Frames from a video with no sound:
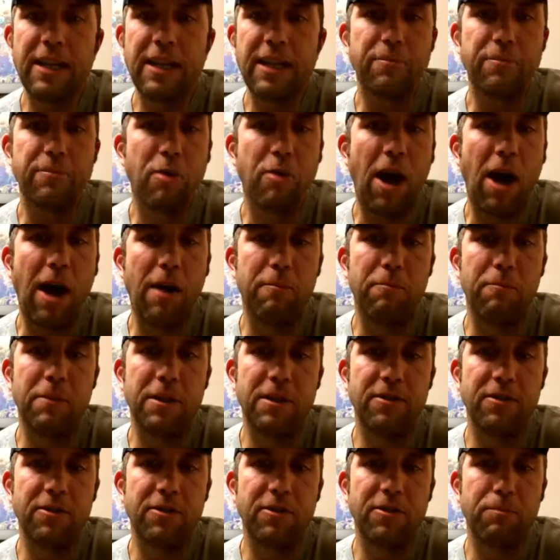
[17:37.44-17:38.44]
the problem,
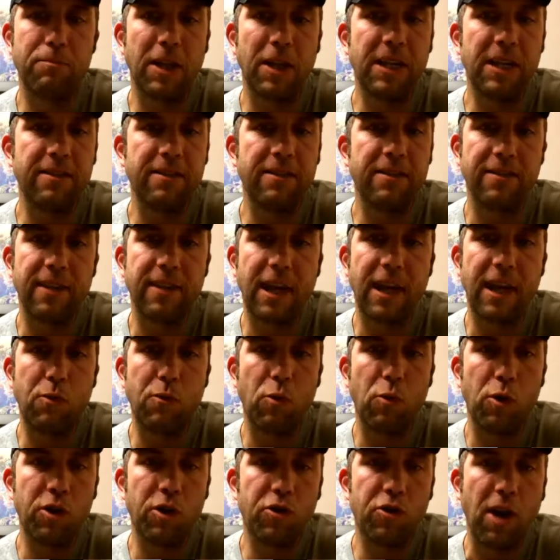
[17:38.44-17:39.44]
is the places like
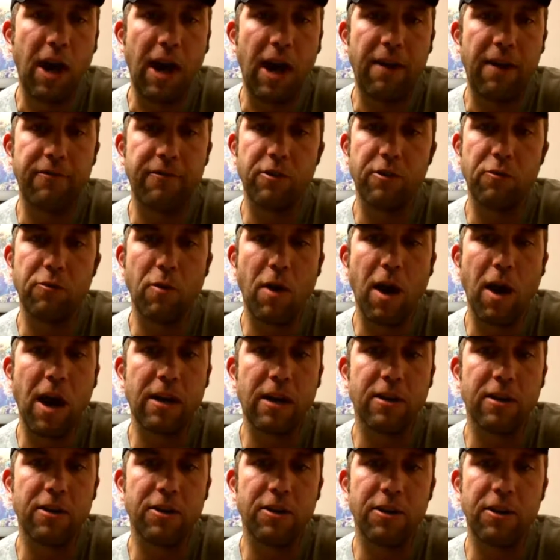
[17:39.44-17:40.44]
Woodcraft and
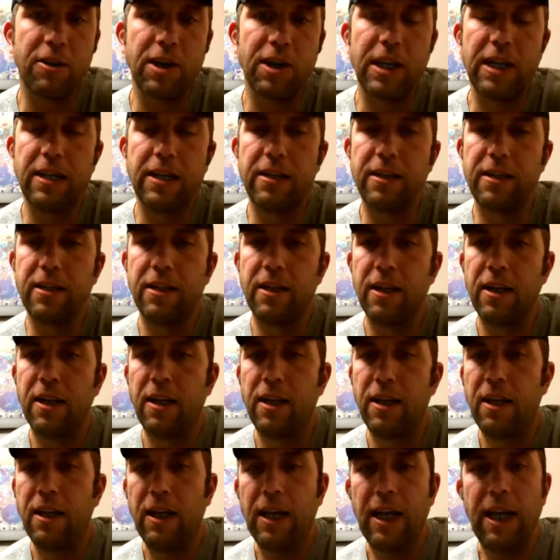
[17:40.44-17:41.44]
Rockler and
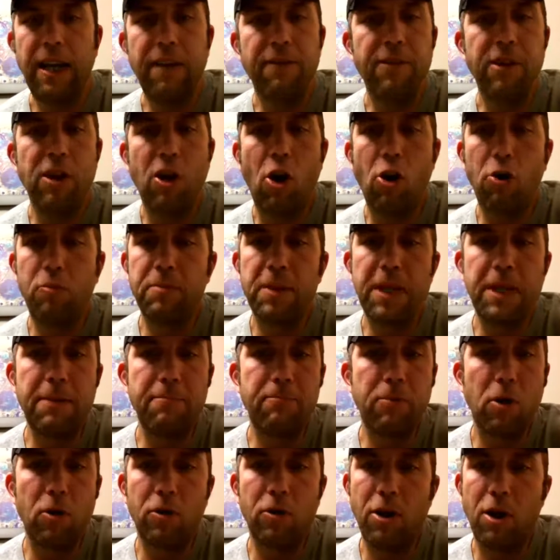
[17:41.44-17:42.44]
even Home
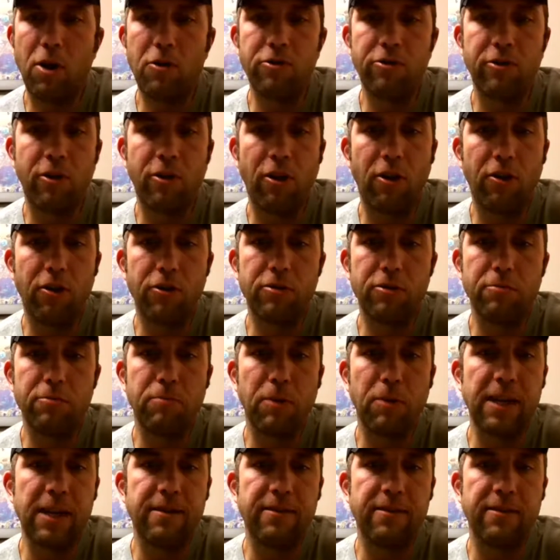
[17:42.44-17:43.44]
Depot, Lowe's, all those
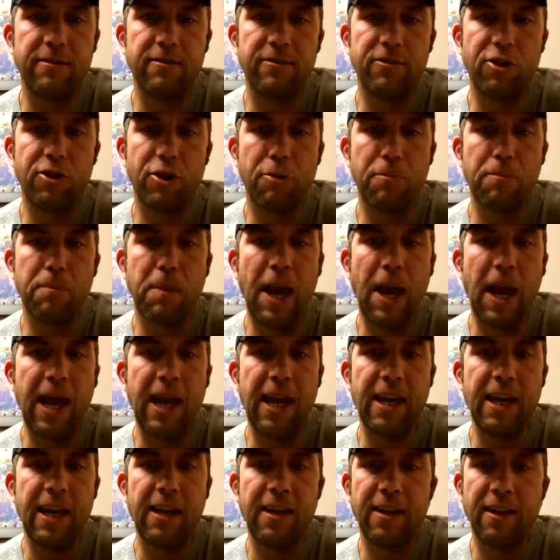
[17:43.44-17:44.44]
places, you're
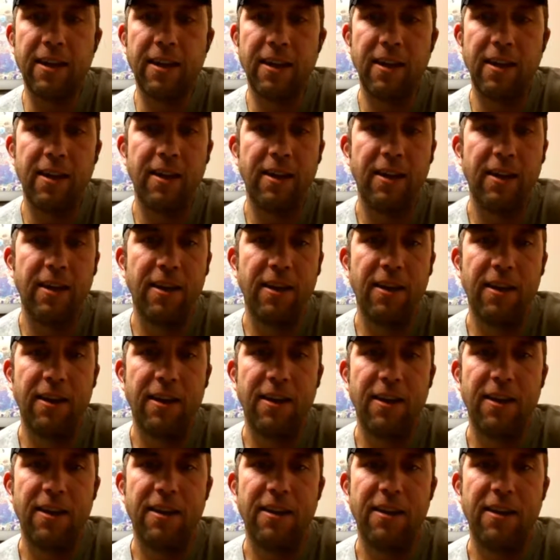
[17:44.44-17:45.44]
paying
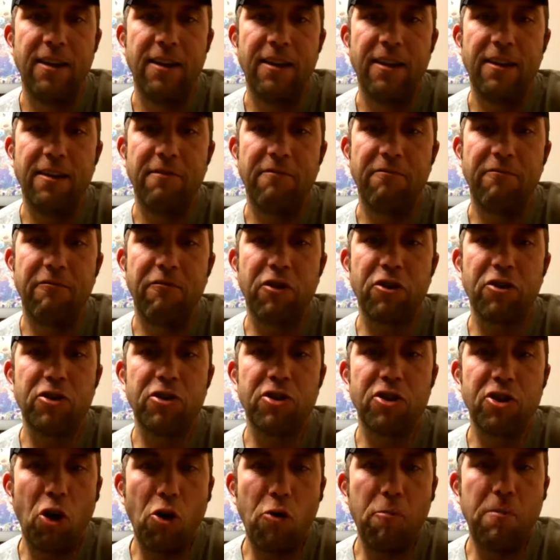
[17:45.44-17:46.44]
for
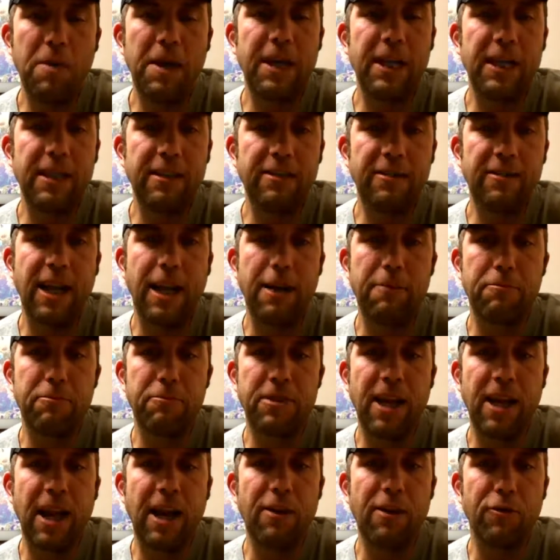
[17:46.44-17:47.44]
so many steps,
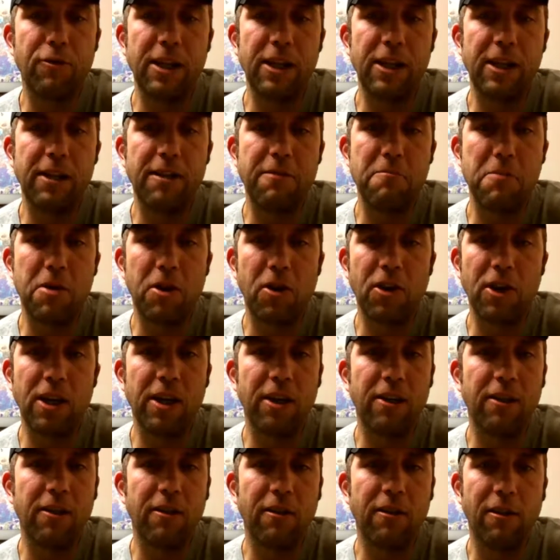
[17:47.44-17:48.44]
not only in the milling
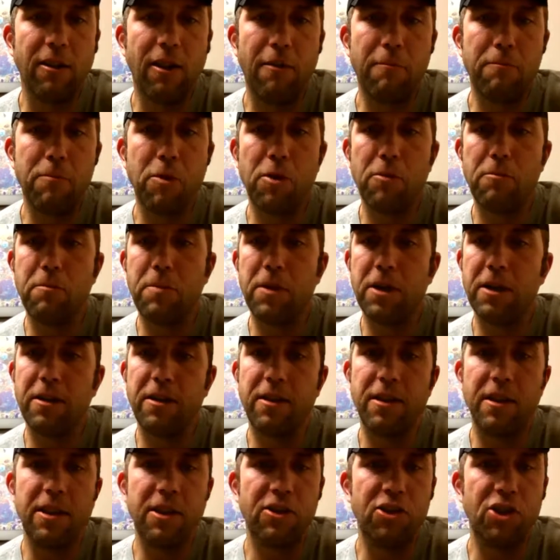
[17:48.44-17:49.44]
of the lumber, but
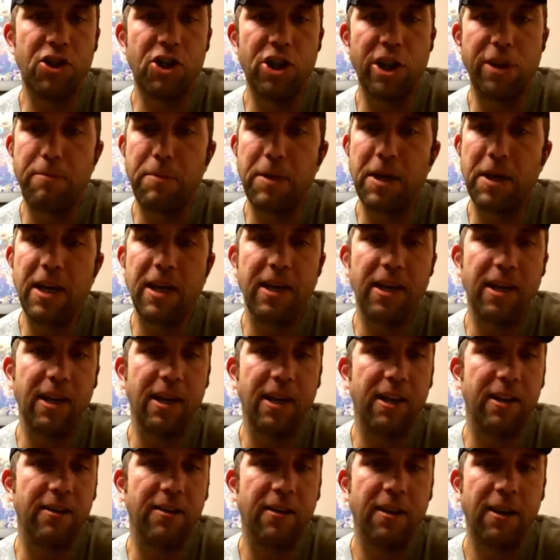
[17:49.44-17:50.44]
the shipping
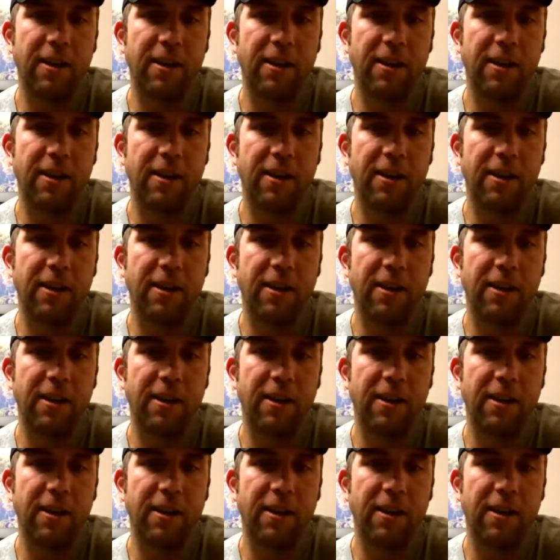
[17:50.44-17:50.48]
and